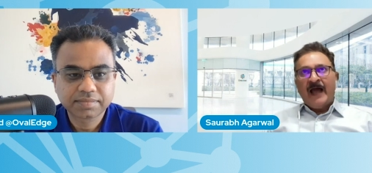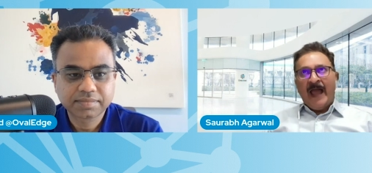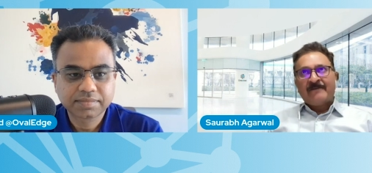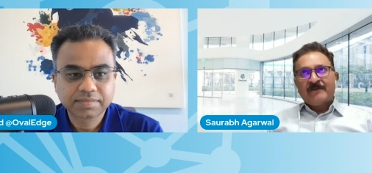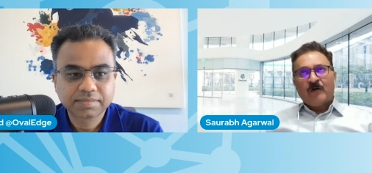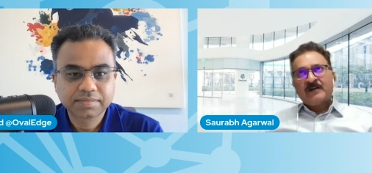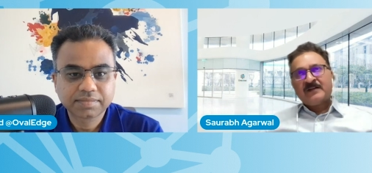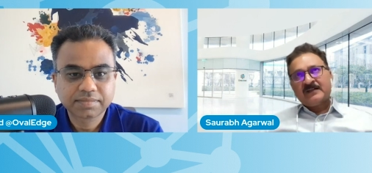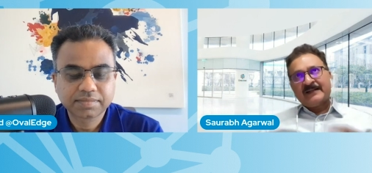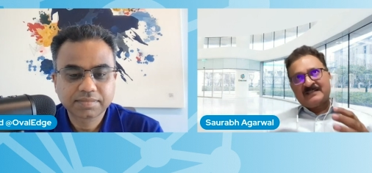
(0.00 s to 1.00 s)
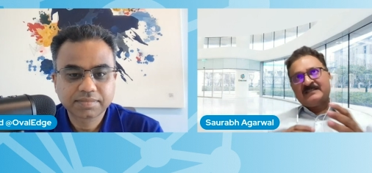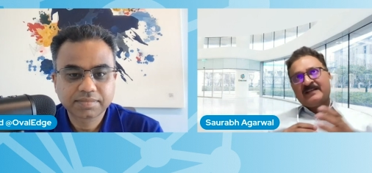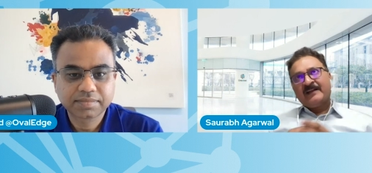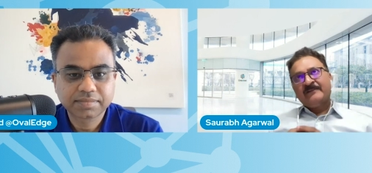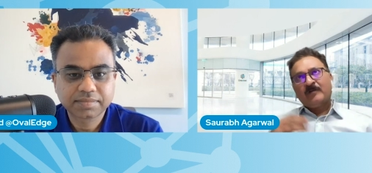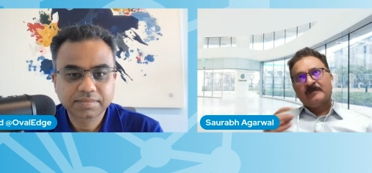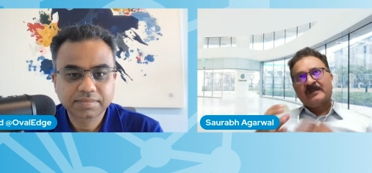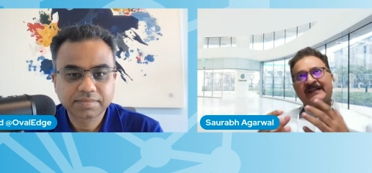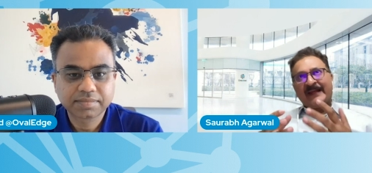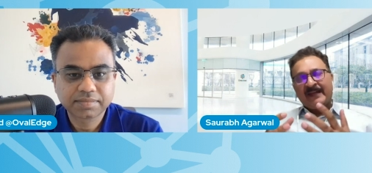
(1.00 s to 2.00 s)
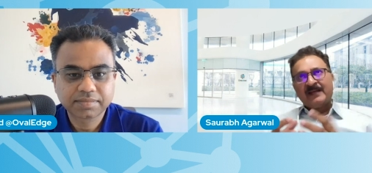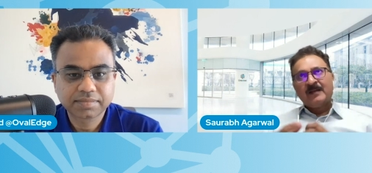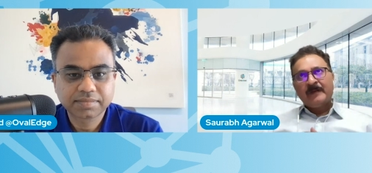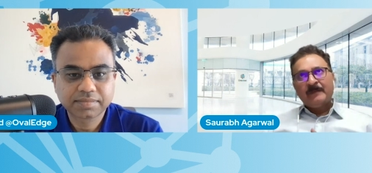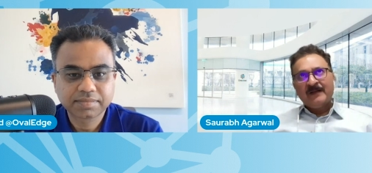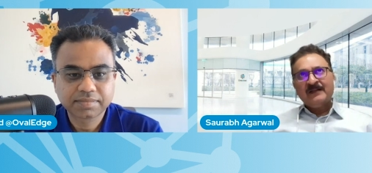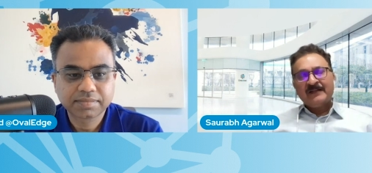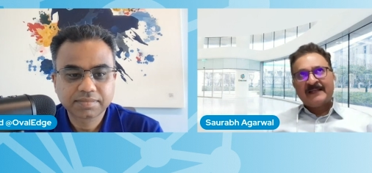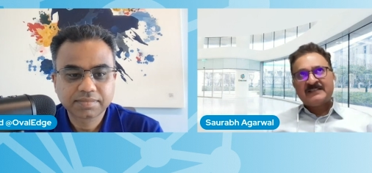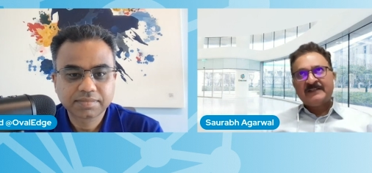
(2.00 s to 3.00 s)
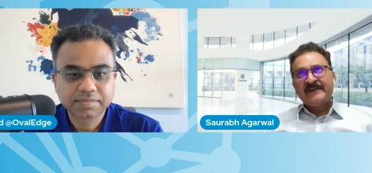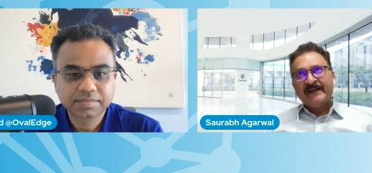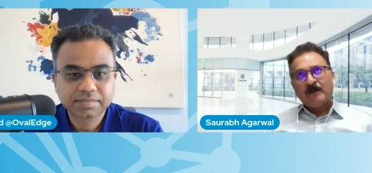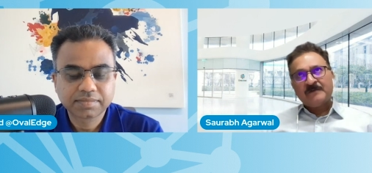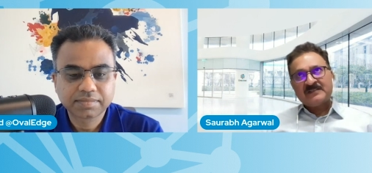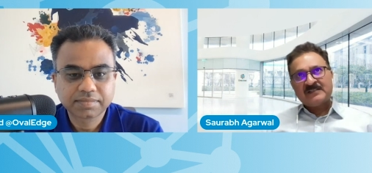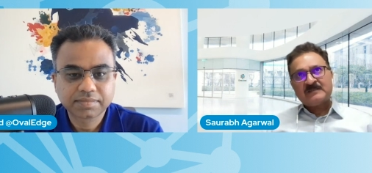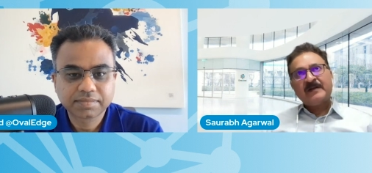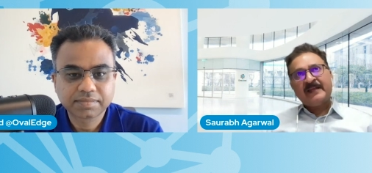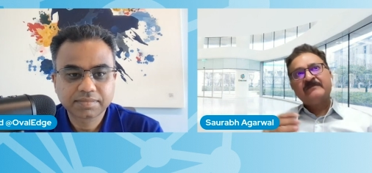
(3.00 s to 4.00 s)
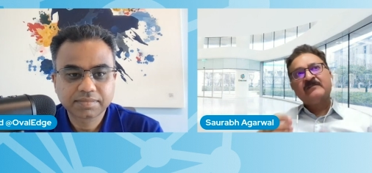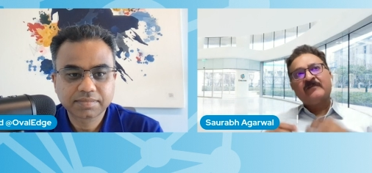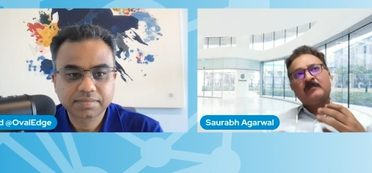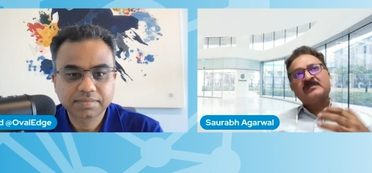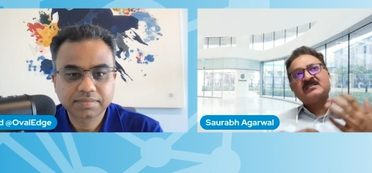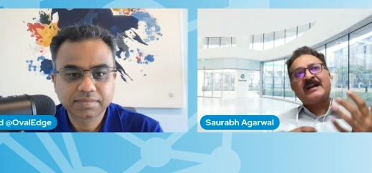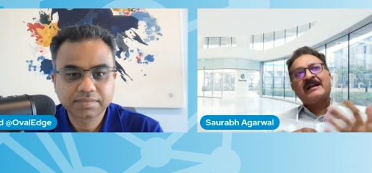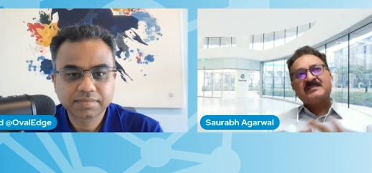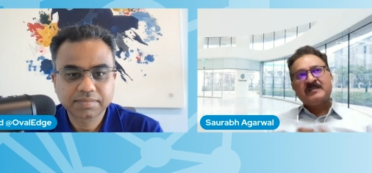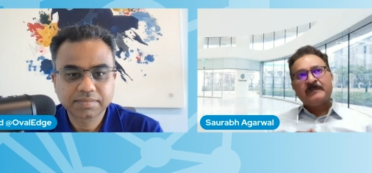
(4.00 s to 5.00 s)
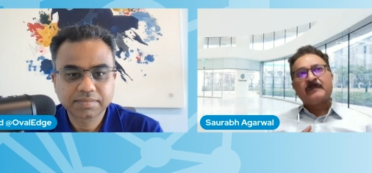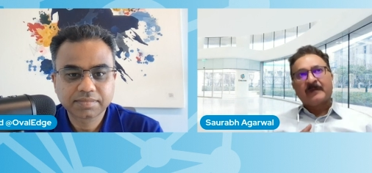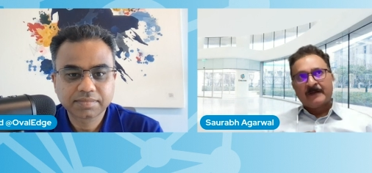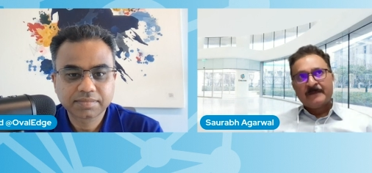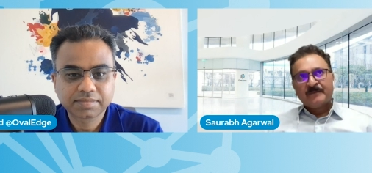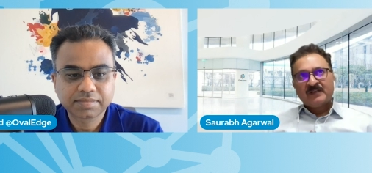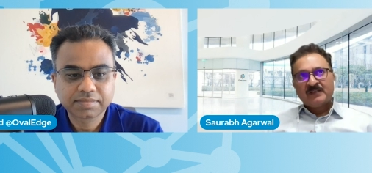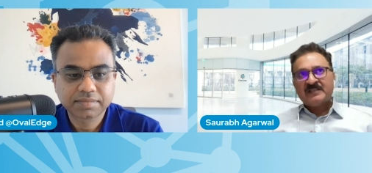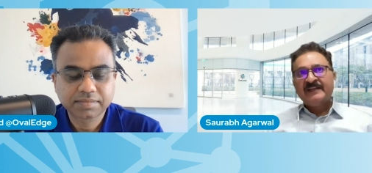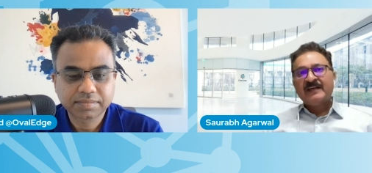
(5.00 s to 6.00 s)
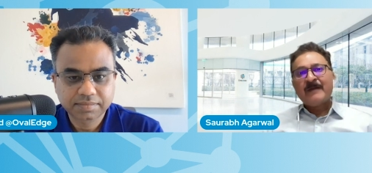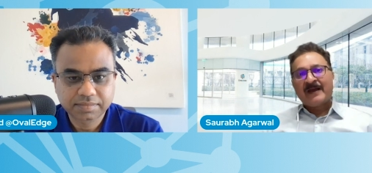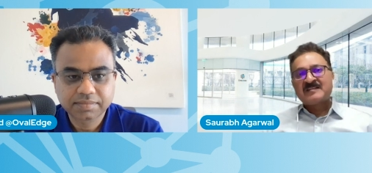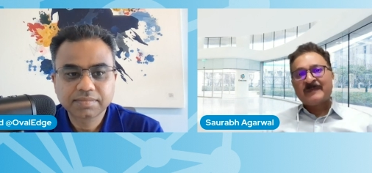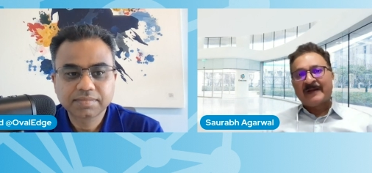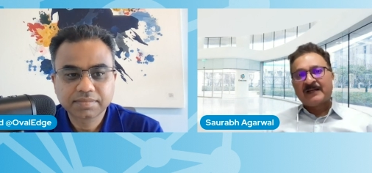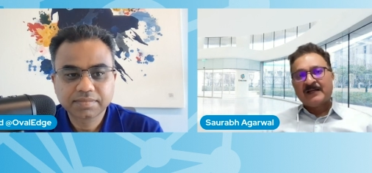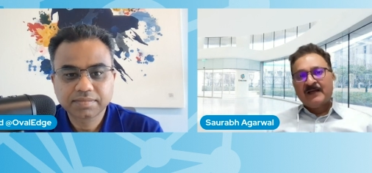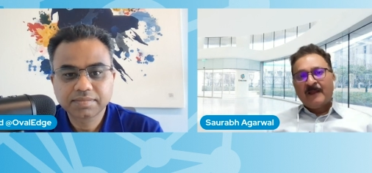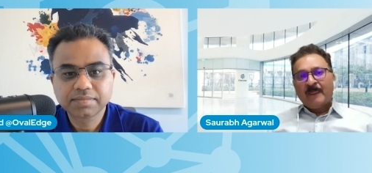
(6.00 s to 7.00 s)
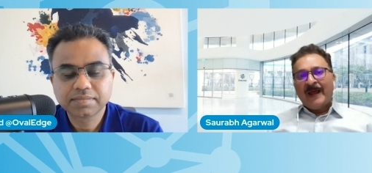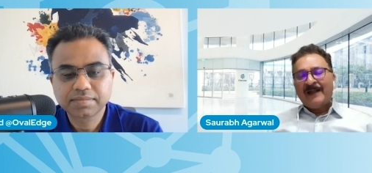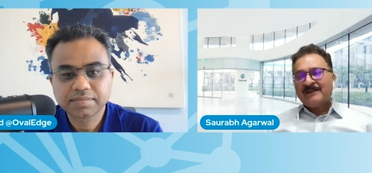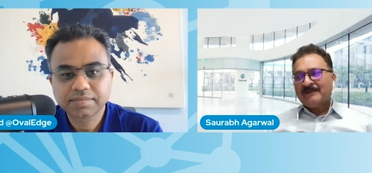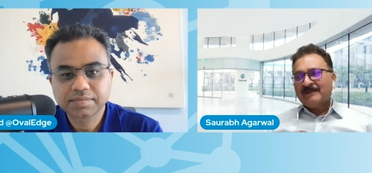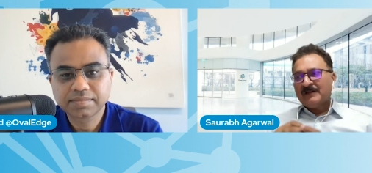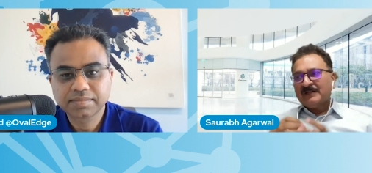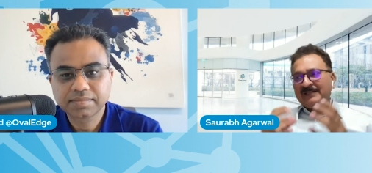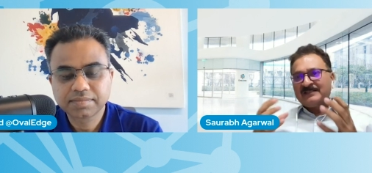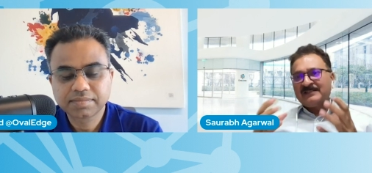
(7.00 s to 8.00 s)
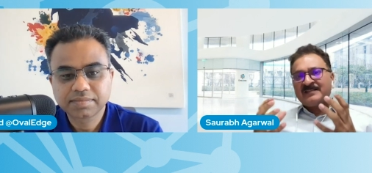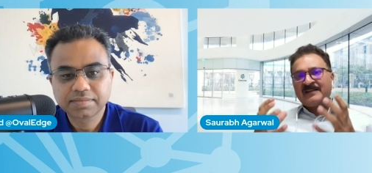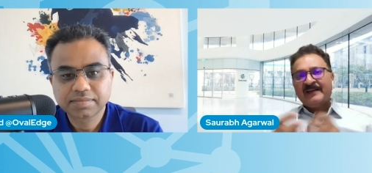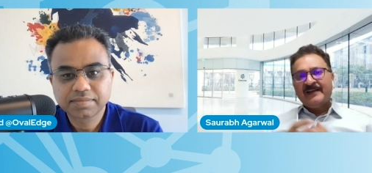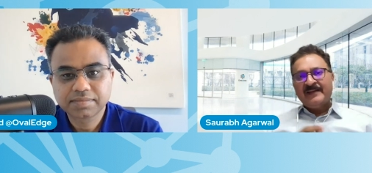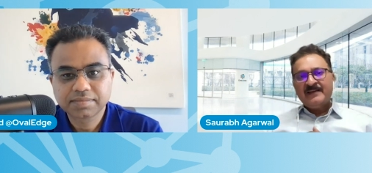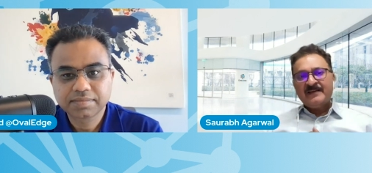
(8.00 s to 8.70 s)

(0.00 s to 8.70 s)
Speaker 1: and not necessarily from the technical people like chief data officers but even from the strategy people the senior management that is this really